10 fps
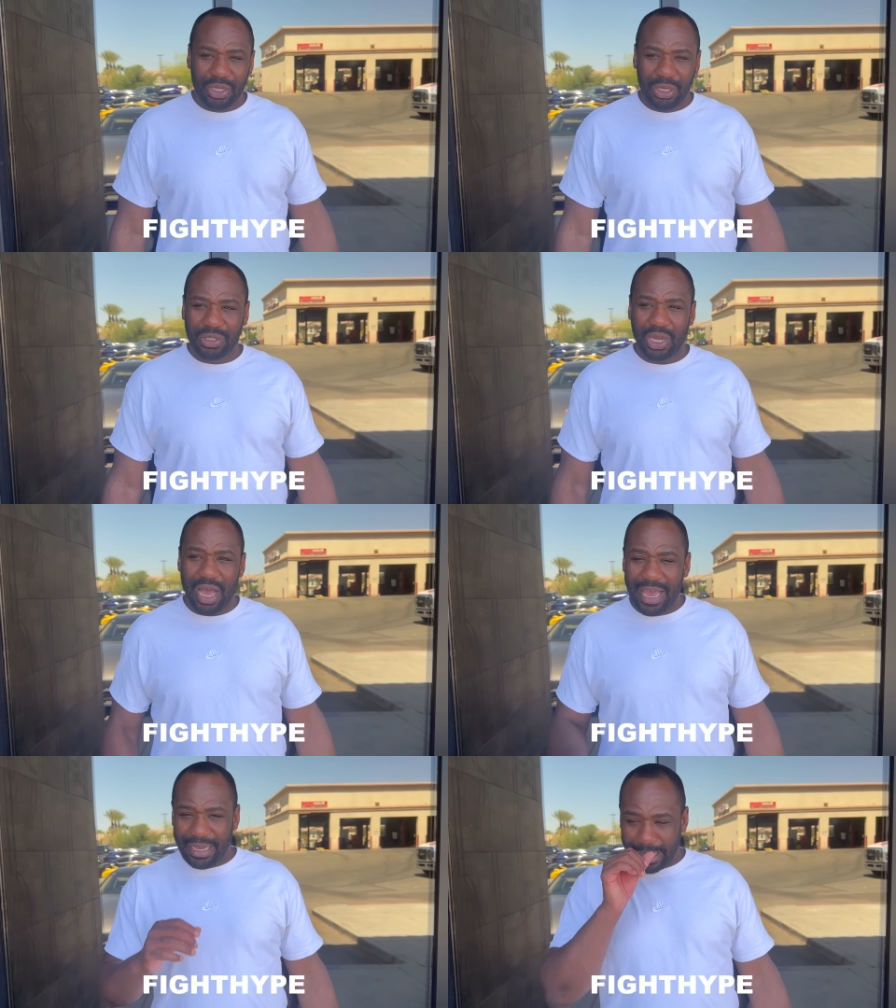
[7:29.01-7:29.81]
You saw
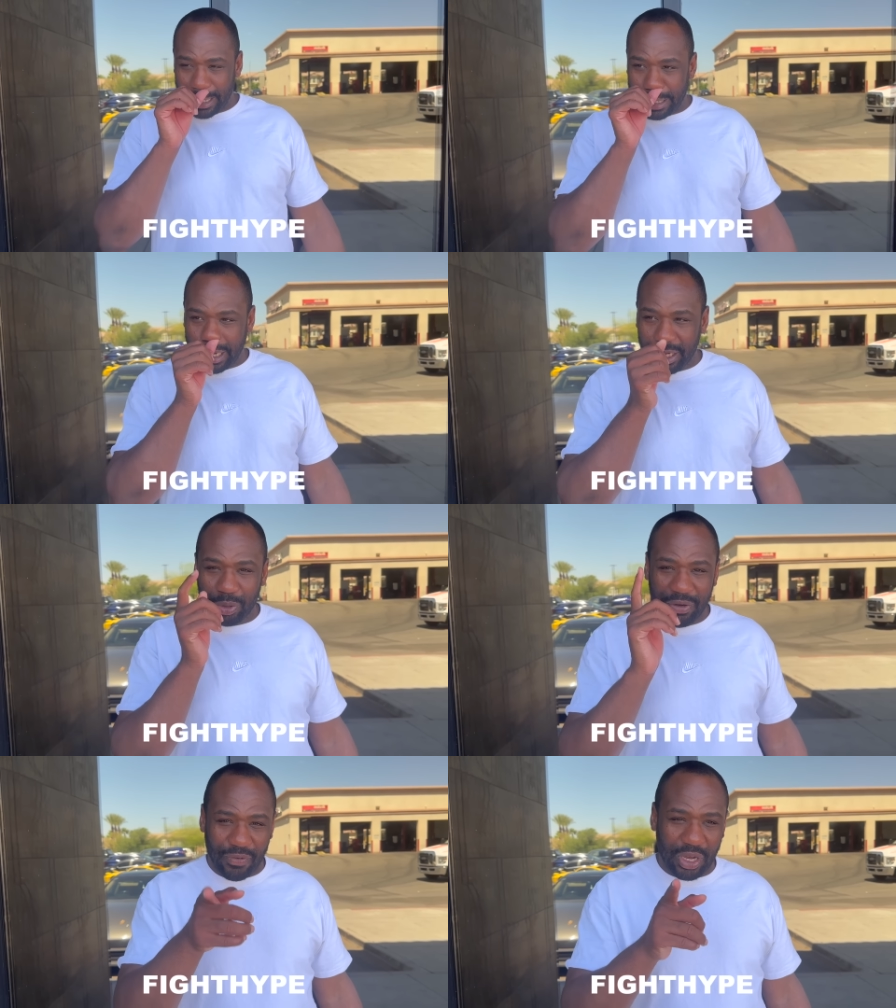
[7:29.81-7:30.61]
how he like like look
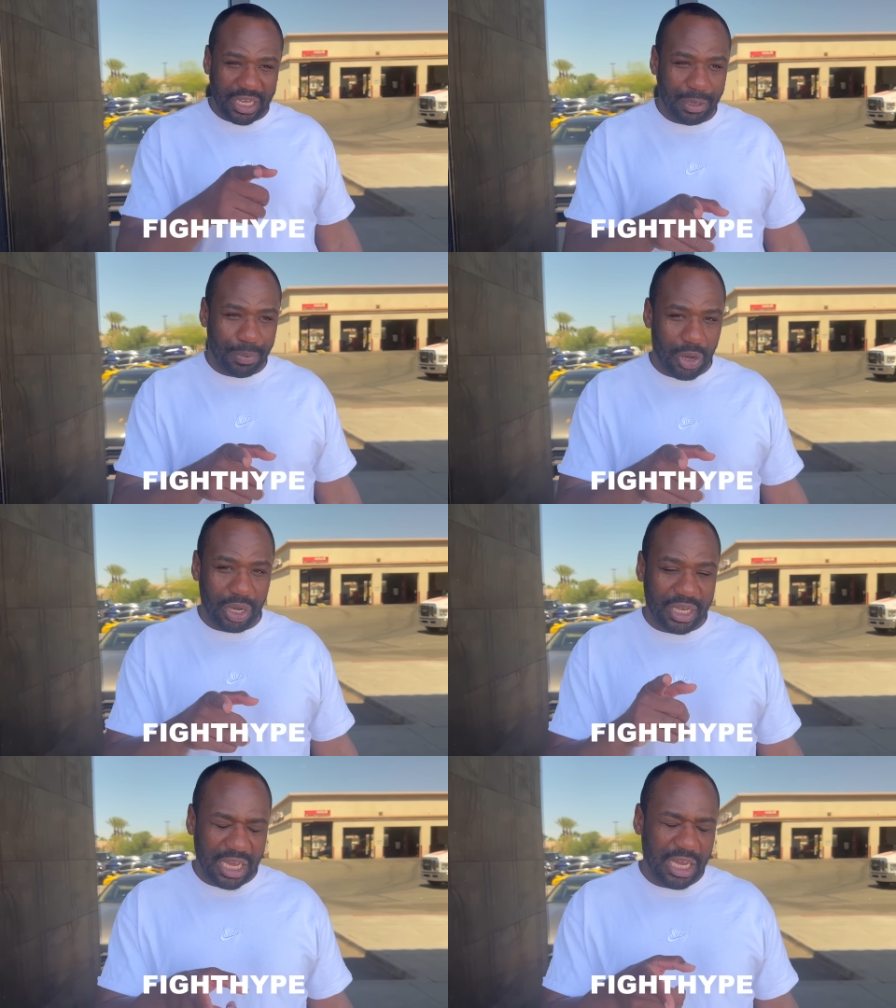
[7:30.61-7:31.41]
when he fought King
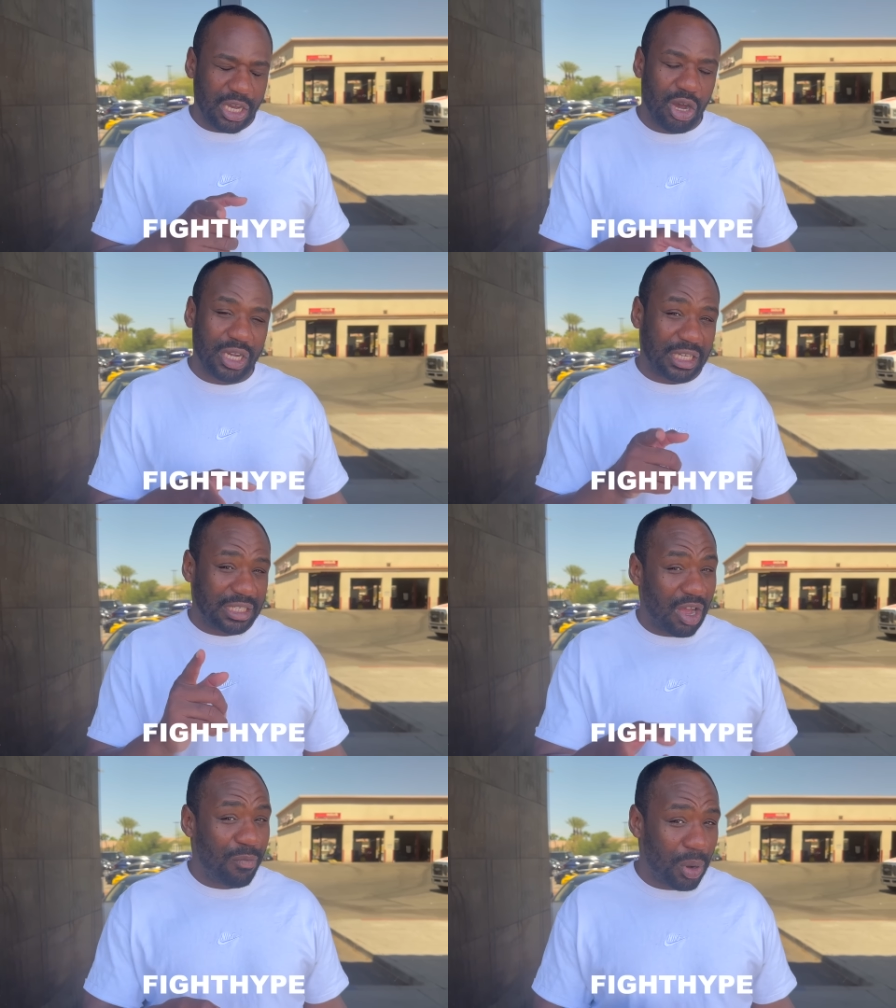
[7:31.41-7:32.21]
Kong. King Kong is a
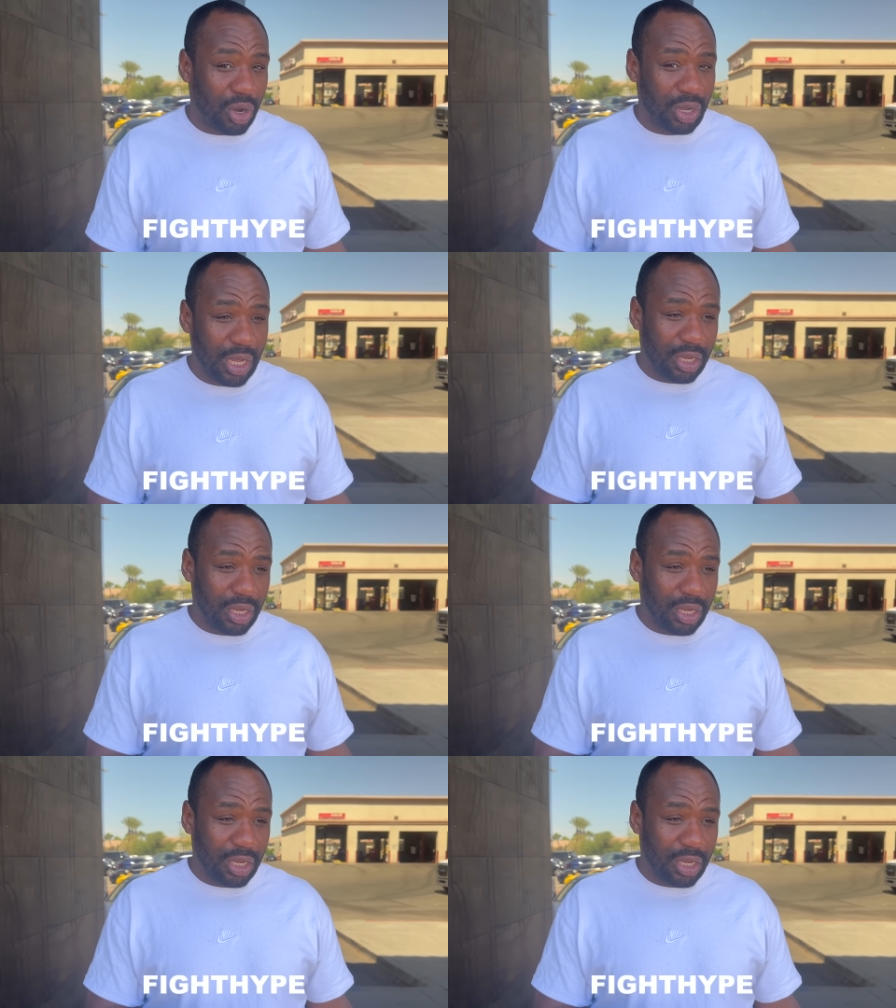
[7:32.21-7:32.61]
southpaw.